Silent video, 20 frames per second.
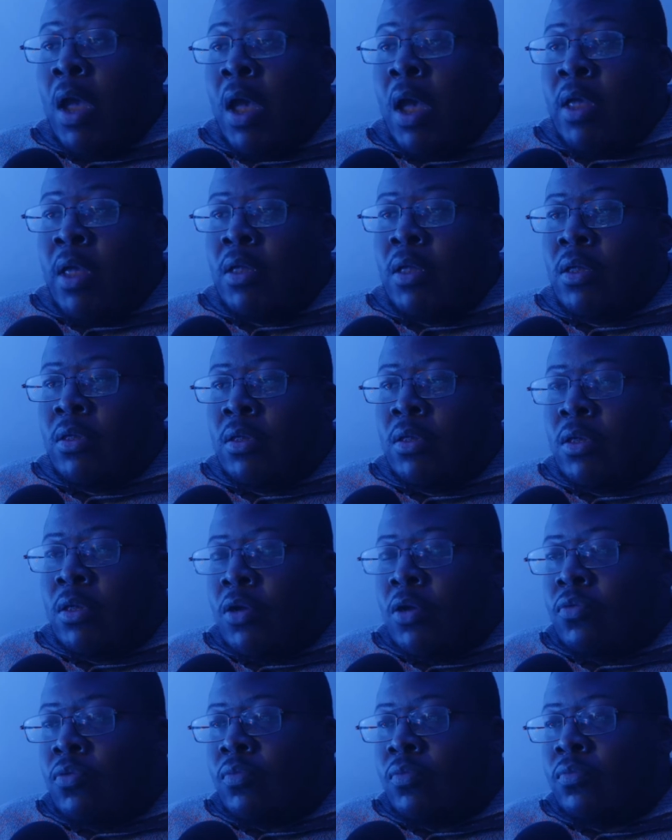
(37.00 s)
V.
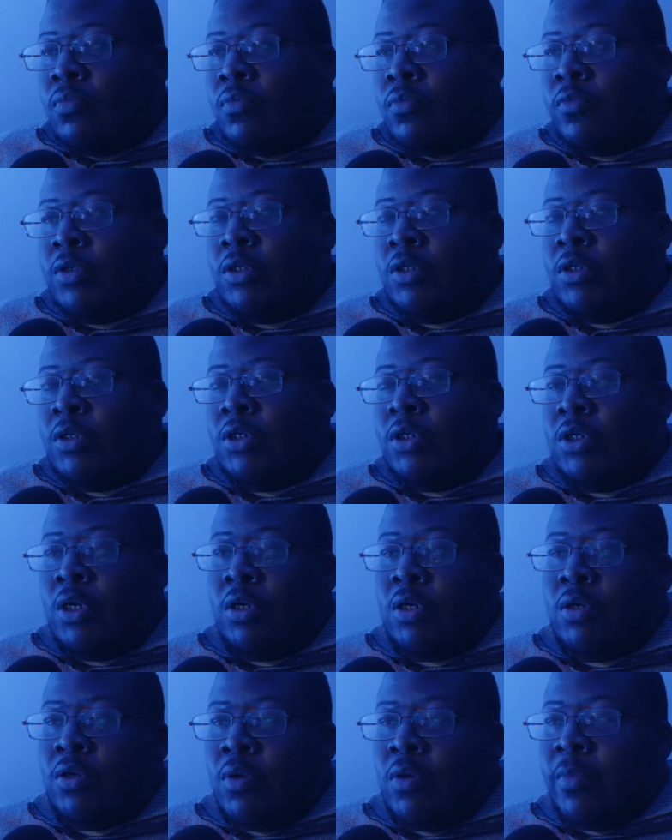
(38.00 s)
Yo, what's good, y'all?
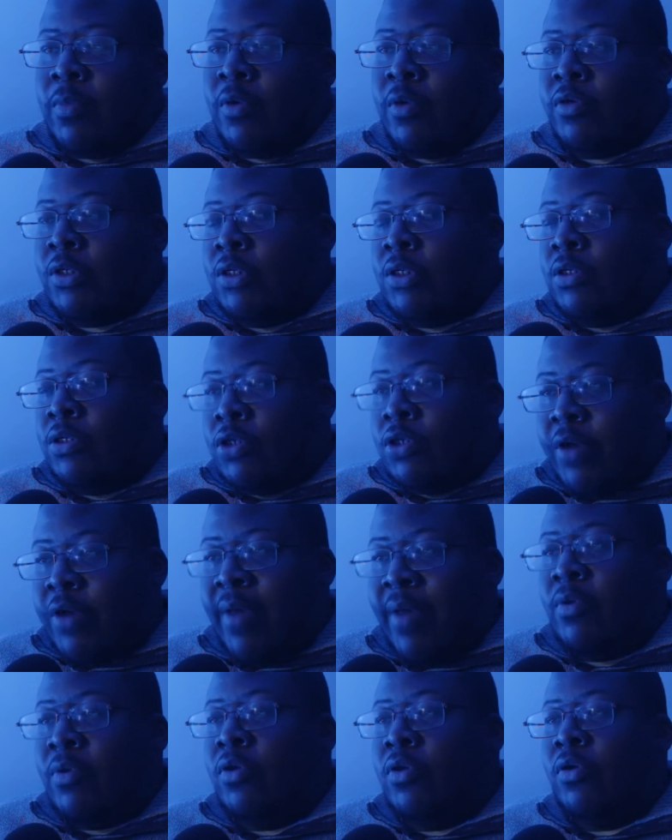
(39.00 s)
No Mercy. Trap
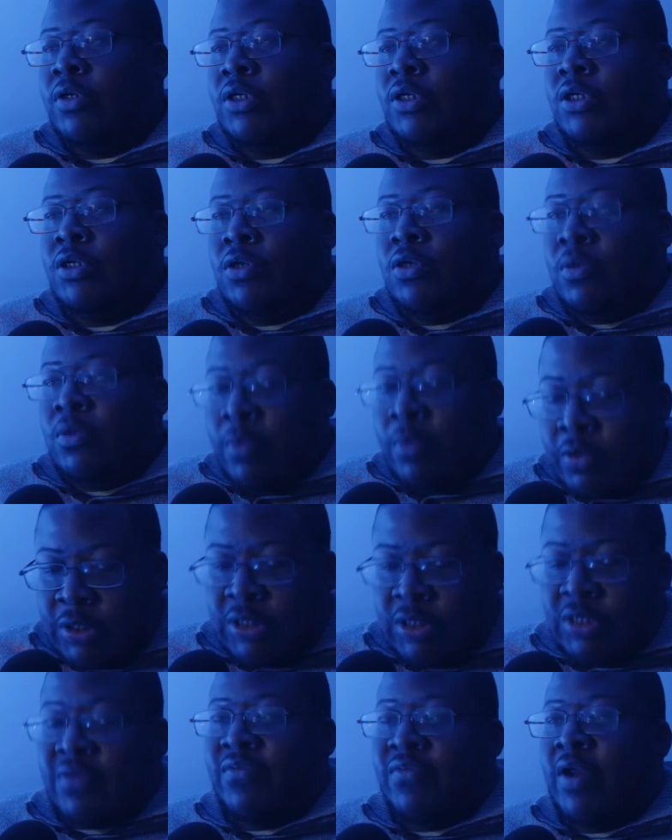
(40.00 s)
New York shit. No Mercy
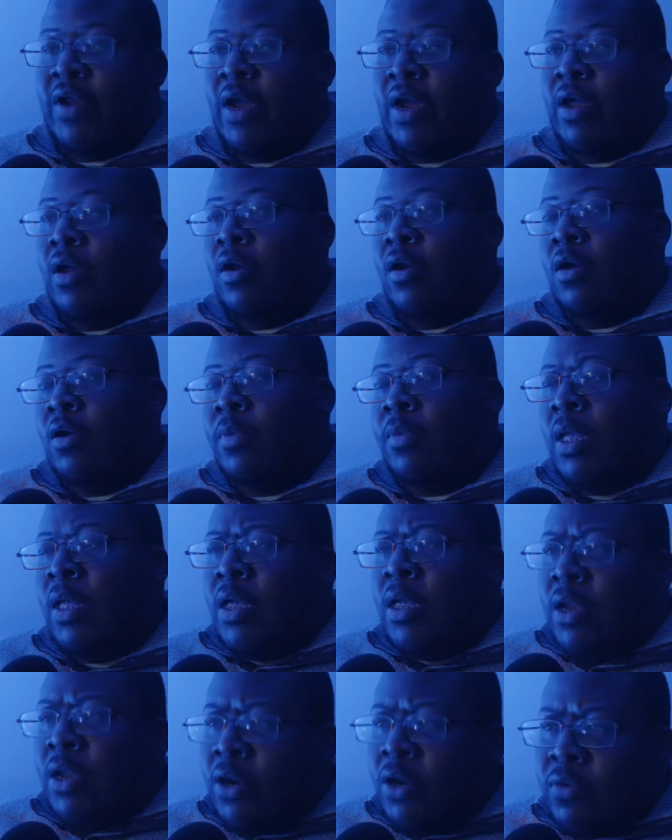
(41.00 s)
T V dot com.
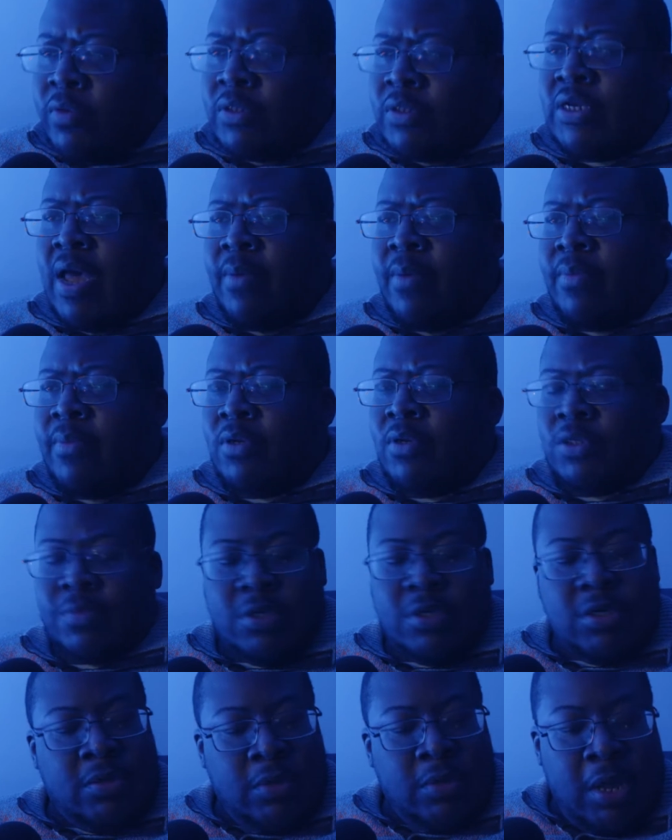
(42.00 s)
You know what time it is,
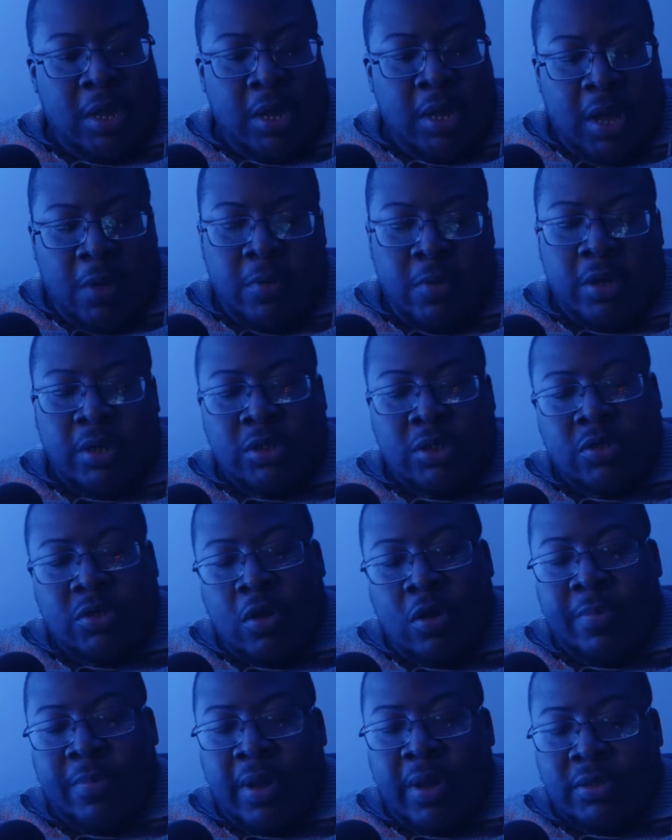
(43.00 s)
man. I wanted to talk
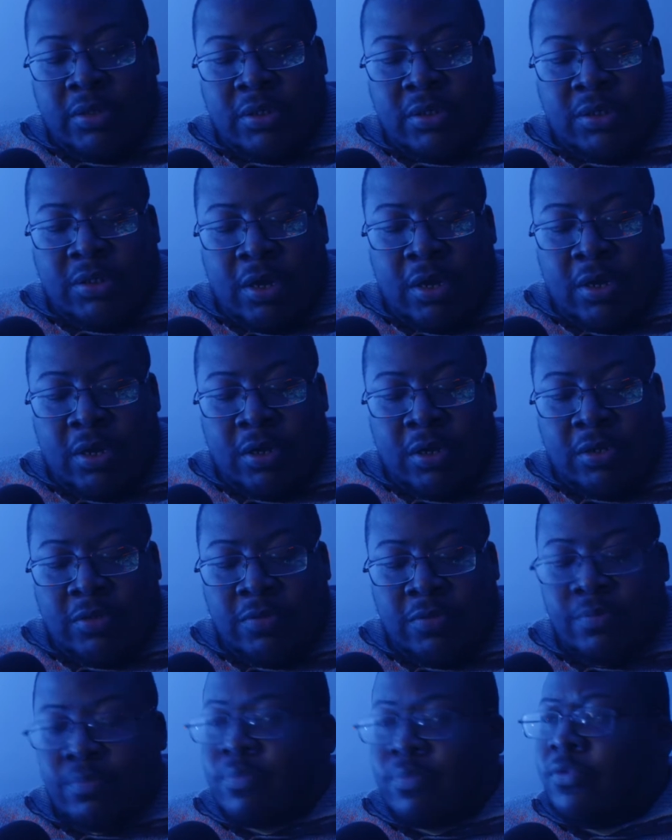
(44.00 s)
about this uh
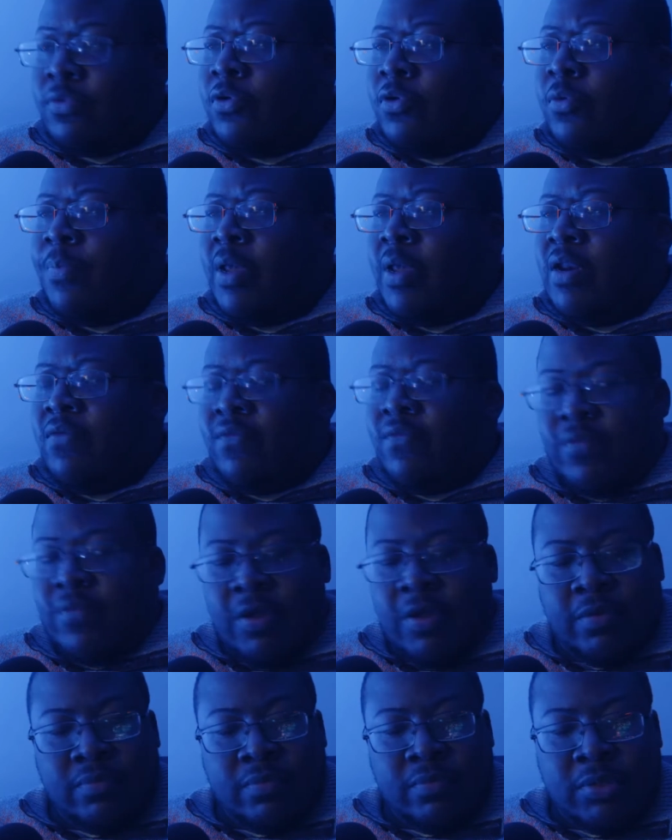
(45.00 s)
bullpen event
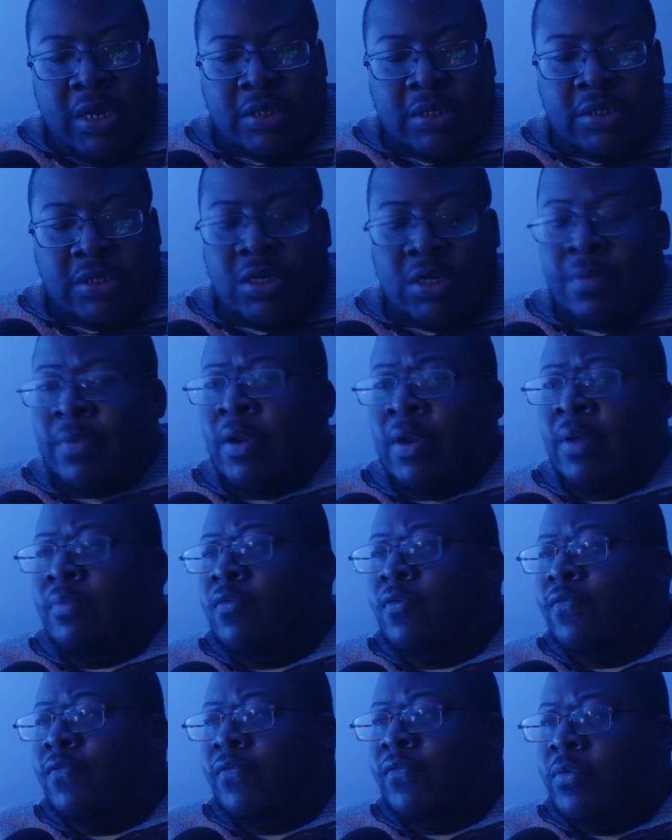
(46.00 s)
that's coming up. You
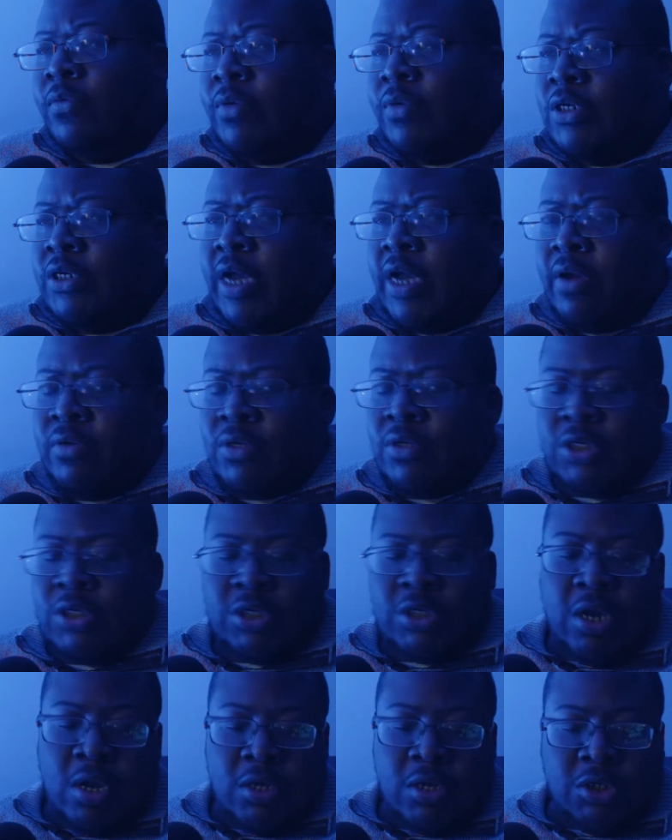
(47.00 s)
feel me? Shout out to
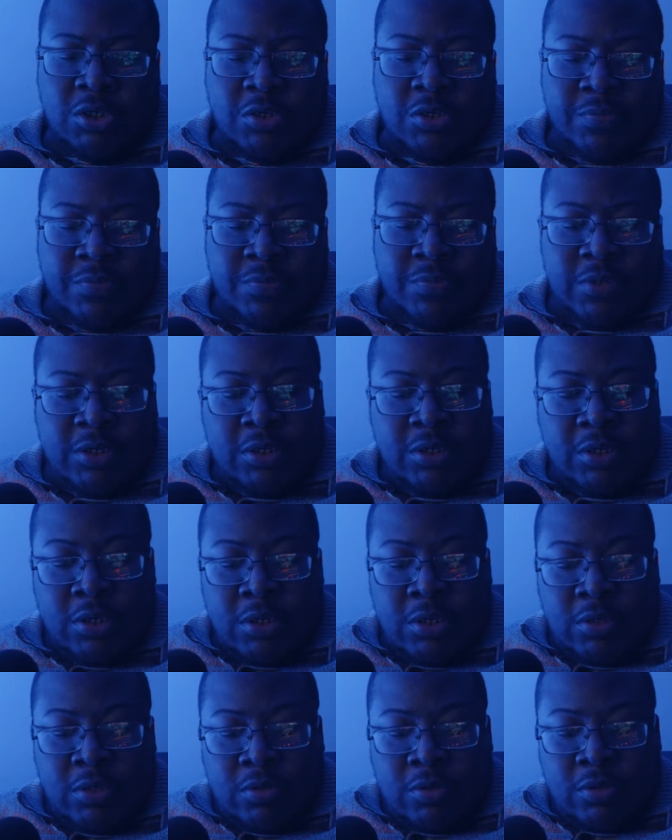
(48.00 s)
John John, man.
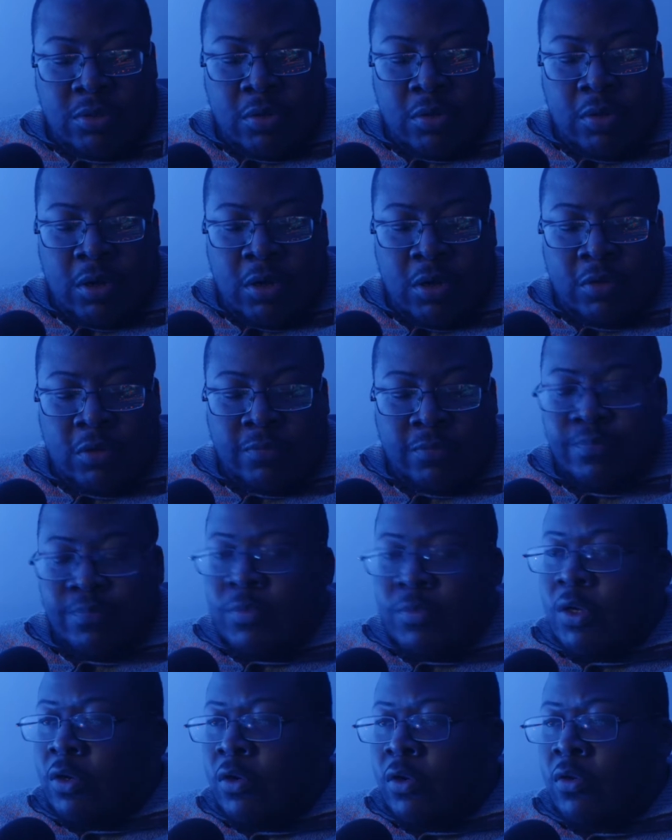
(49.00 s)
You know, um,
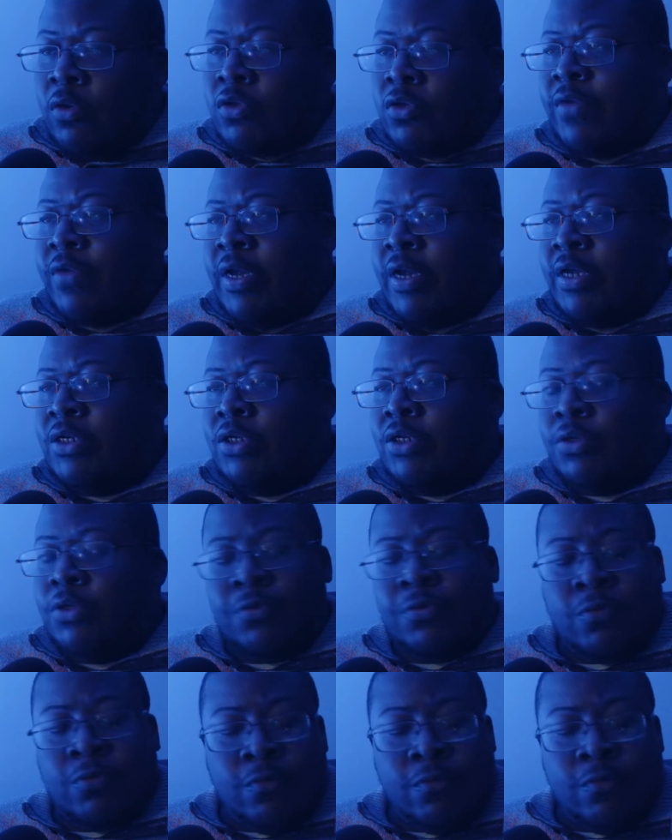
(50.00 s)
close range two.